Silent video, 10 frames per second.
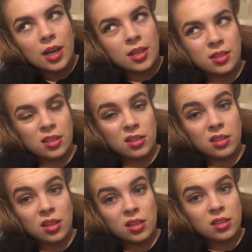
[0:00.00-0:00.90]
as
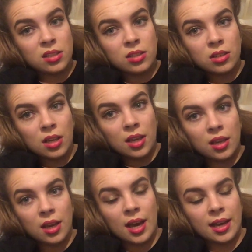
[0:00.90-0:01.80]
that's easy to
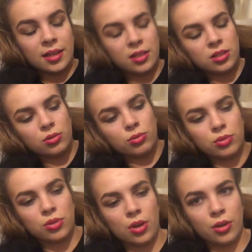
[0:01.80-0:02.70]
eat and
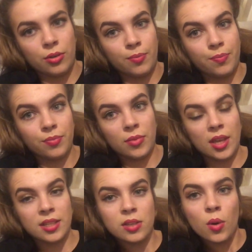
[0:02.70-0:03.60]
also
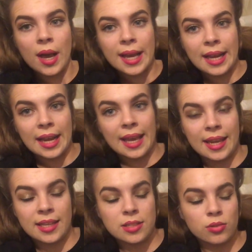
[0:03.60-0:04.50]
it's quite
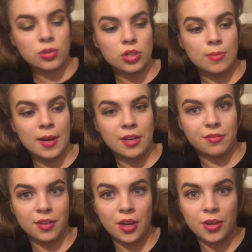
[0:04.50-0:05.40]
clean, it's not too bad
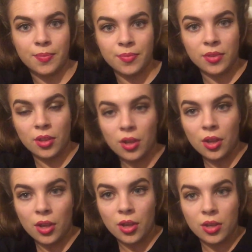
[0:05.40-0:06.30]
for you.
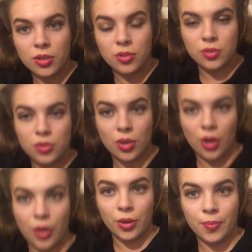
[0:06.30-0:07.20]
So
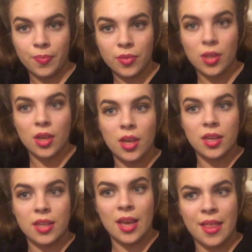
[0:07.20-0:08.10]

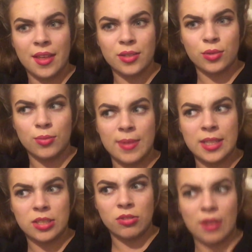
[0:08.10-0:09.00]
yeah, that's all
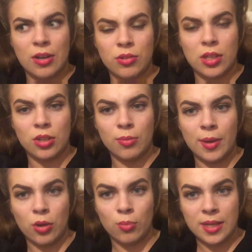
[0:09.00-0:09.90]
mixed around a little
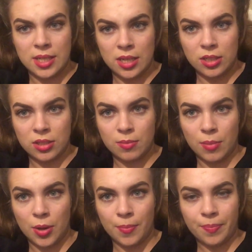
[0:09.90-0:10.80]
bit, all my dinners,
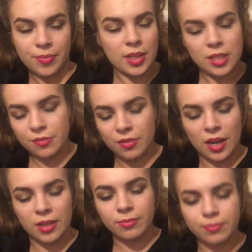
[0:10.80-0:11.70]
but it's
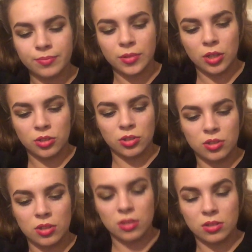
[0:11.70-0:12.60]
fine. I'll
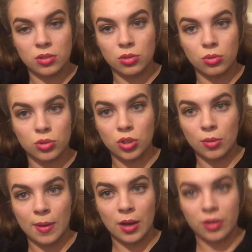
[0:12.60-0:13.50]
just talk to
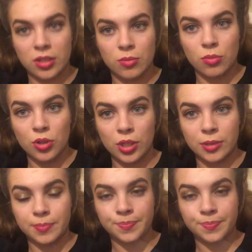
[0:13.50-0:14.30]
you about it tomorrow.